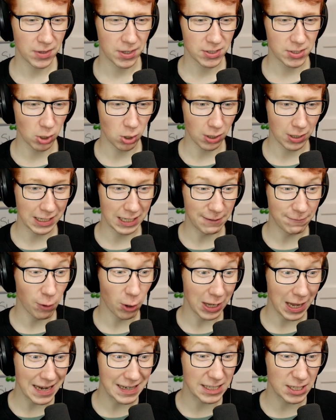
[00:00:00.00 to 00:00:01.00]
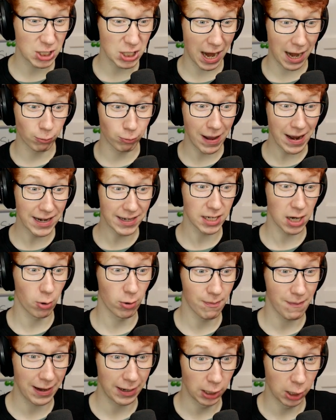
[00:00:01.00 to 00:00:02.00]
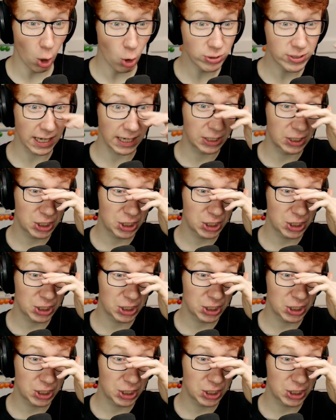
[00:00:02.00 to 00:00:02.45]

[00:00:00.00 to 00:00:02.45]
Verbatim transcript: Took on Elite Four Lance's Tyranitar with Milotic.